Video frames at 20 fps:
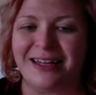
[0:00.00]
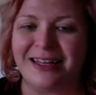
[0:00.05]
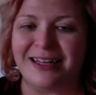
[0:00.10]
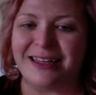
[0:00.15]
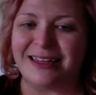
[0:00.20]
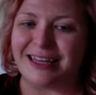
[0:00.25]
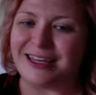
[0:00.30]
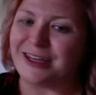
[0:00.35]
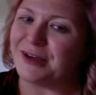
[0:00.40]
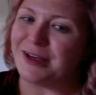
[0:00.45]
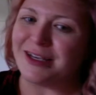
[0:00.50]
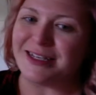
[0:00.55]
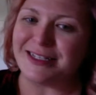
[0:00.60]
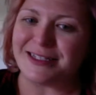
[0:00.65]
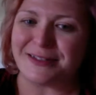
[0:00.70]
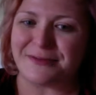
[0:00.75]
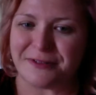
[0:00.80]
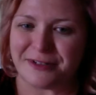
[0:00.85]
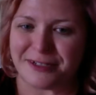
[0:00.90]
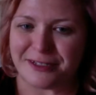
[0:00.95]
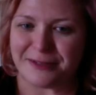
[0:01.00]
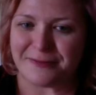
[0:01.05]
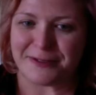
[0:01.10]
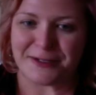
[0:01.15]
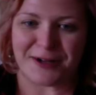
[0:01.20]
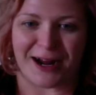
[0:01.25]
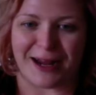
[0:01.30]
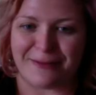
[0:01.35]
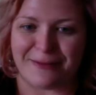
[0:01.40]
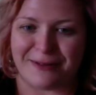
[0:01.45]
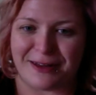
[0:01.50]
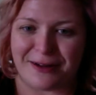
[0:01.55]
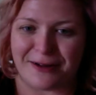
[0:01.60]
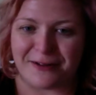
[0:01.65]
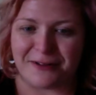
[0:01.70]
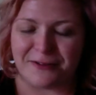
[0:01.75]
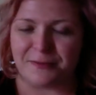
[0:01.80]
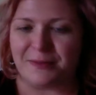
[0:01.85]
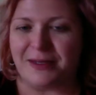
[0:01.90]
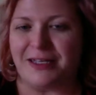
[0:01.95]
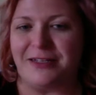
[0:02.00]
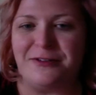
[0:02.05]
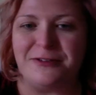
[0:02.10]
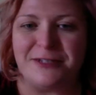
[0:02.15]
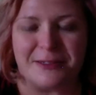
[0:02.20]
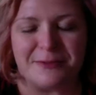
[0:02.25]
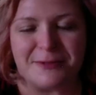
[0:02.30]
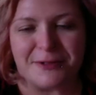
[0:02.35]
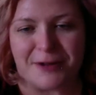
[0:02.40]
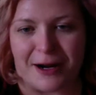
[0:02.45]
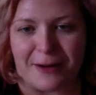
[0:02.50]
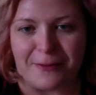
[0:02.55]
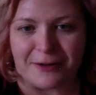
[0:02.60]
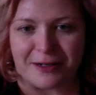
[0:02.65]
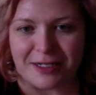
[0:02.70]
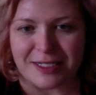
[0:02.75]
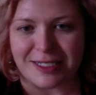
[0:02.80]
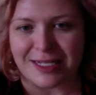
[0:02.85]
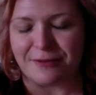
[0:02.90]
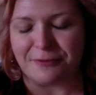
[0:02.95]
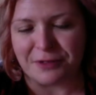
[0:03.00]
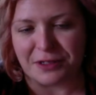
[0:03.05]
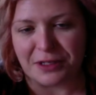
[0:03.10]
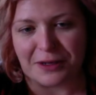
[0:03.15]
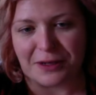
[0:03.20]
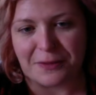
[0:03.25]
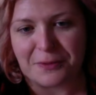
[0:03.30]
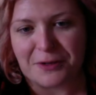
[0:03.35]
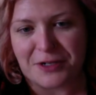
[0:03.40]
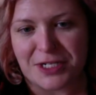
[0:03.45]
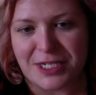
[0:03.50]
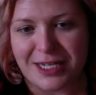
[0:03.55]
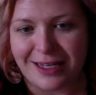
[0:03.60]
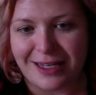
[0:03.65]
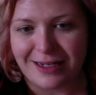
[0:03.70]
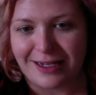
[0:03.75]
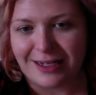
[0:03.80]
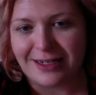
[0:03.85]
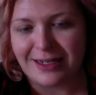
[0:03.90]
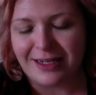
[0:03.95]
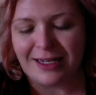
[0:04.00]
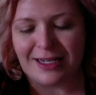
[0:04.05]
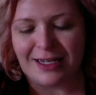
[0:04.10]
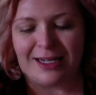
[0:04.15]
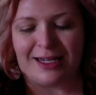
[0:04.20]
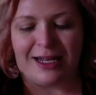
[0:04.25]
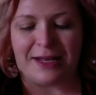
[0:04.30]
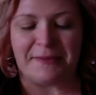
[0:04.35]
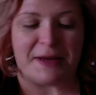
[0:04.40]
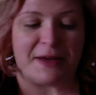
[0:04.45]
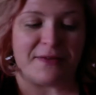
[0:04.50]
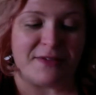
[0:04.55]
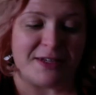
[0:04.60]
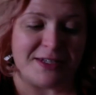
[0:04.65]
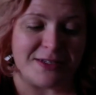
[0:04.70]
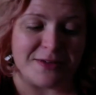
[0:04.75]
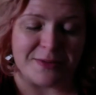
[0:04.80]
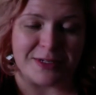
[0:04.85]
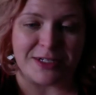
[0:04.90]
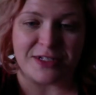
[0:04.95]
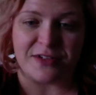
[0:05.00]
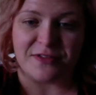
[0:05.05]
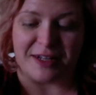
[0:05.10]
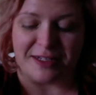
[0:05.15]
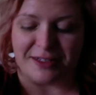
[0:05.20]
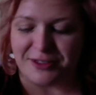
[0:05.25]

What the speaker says: Thank you guys for subscribing, all of my new subscribers. I really appreciate it. I'm having so much fun